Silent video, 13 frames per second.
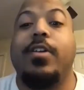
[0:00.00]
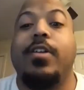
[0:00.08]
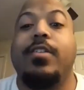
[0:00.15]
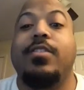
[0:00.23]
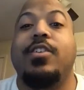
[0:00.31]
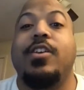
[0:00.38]

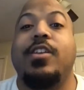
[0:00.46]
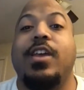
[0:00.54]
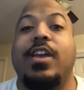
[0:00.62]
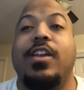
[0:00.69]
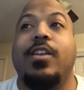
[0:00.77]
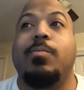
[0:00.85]
in
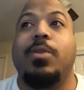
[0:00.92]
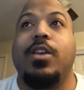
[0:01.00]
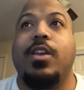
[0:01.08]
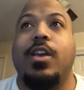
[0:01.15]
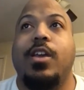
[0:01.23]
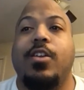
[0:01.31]

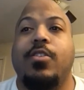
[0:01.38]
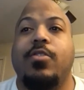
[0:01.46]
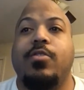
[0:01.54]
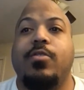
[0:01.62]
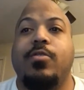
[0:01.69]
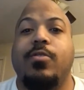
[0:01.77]
1080p,
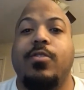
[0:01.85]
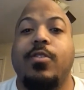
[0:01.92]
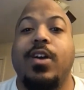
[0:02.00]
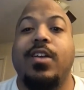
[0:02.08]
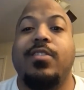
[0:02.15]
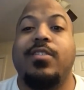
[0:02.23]
Andrew.
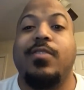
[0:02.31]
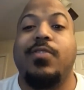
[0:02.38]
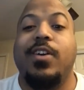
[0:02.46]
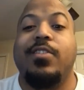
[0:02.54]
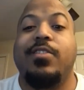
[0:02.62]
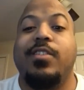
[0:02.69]
The rest of
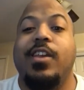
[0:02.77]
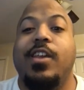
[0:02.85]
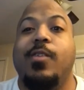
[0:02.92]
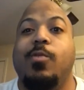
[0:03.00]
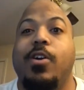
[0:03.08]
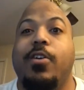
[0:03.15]
us
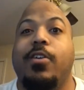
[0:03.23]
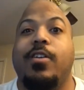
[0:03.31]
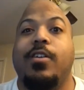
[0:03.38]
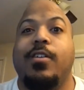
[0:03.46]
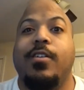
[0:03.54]
need work.